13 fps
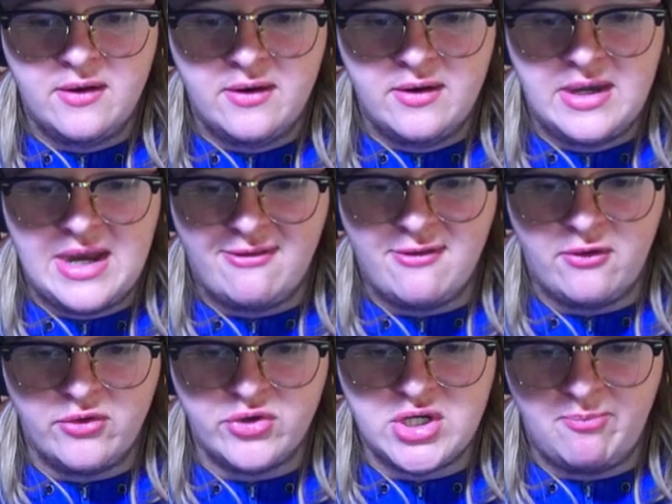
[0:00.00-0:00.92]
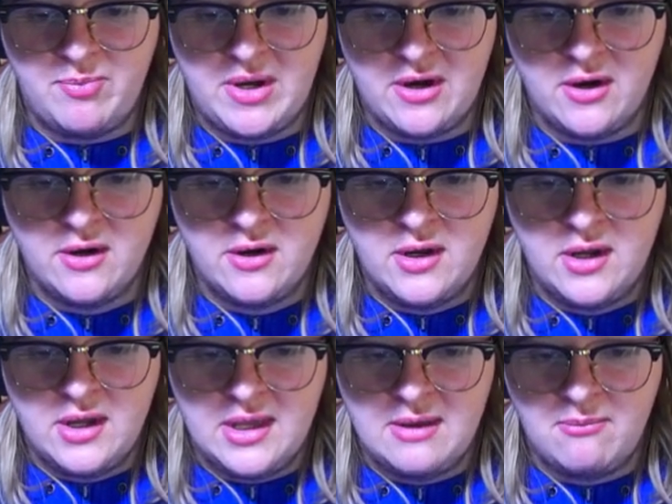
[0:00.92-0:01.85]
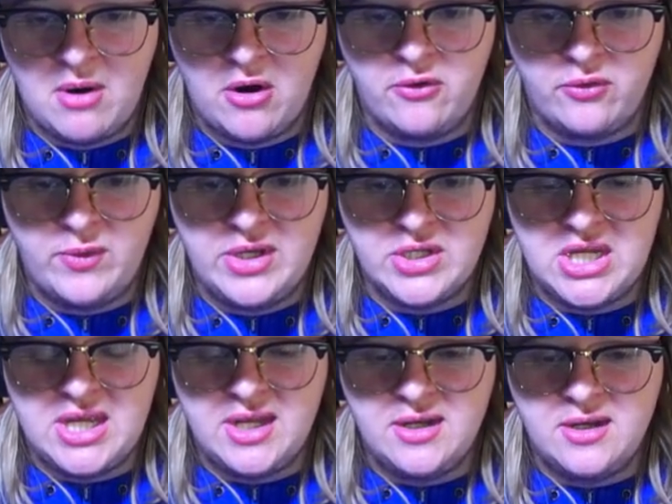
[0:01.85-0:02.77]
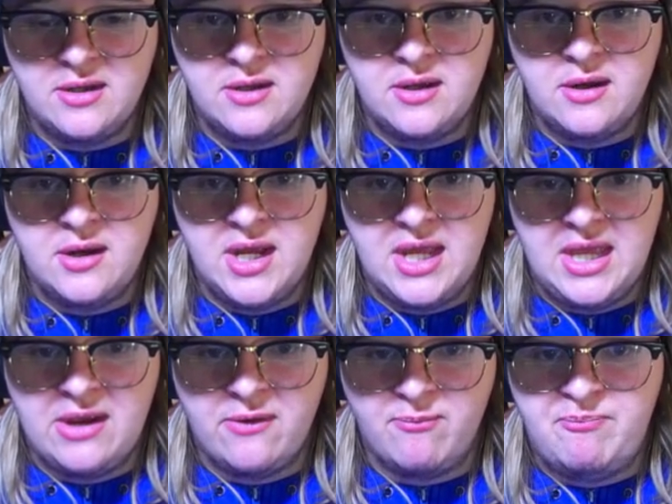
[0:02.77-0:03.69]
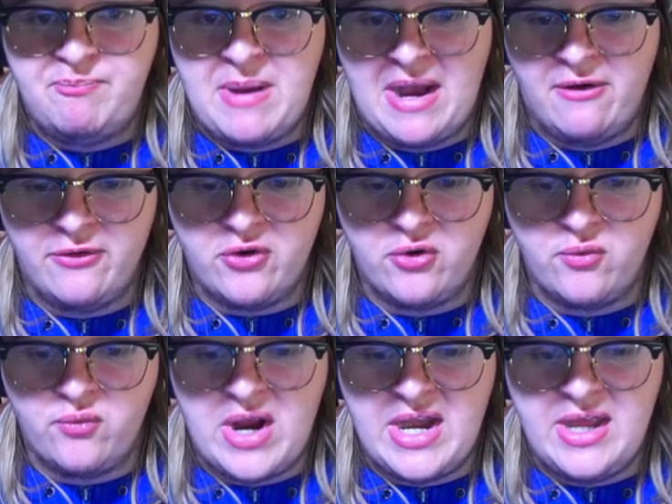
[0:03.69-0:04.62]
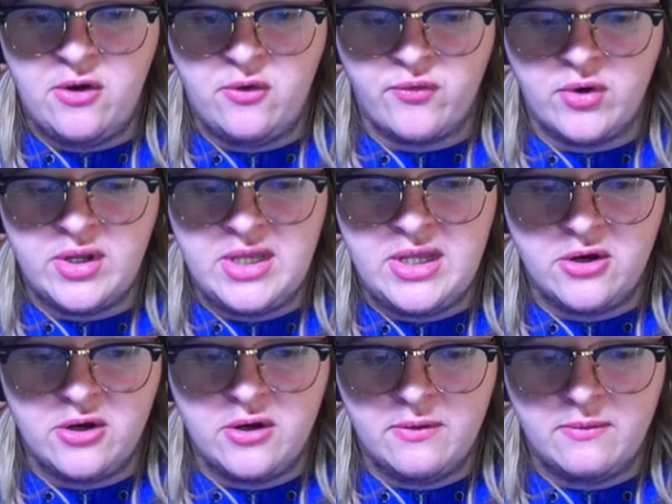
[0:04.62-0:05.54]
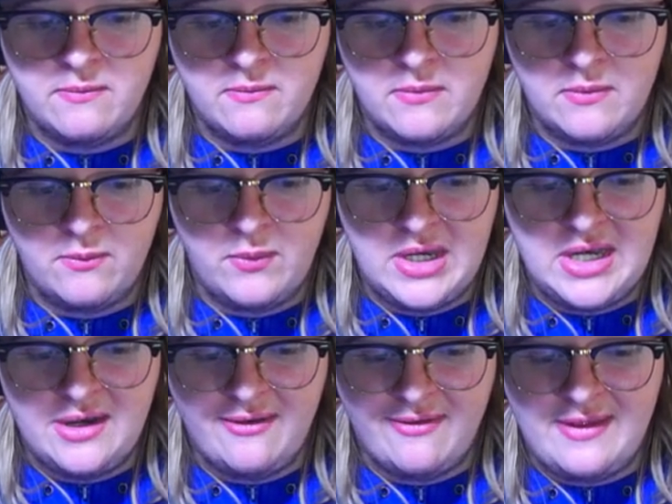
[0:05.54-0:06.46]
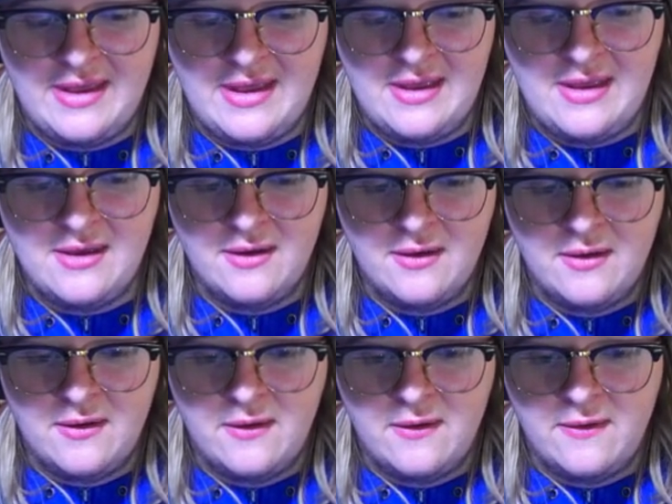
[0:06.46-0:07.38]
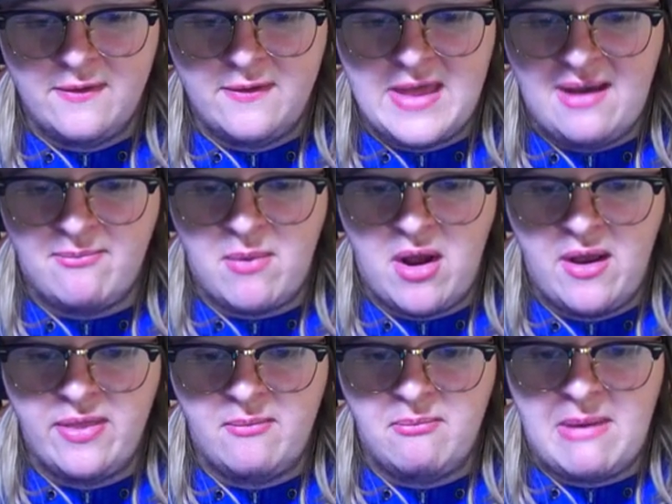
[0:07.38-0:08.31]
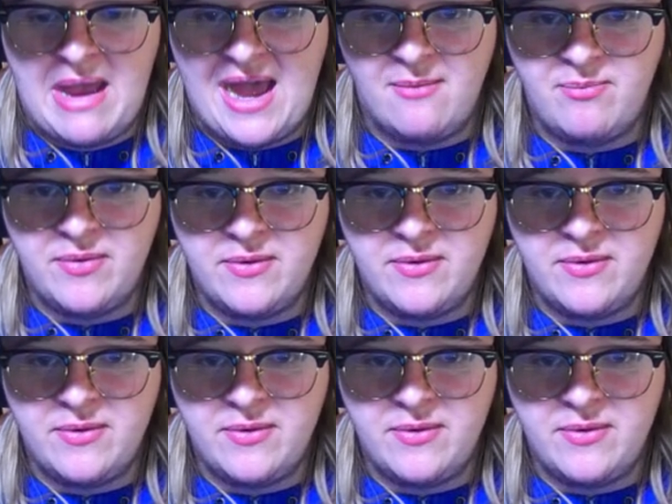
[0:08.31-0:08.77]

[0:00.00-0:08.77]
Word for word: nice little jump here. Get Mario Luigi in, get Bowser ready over here. We need to see them on the map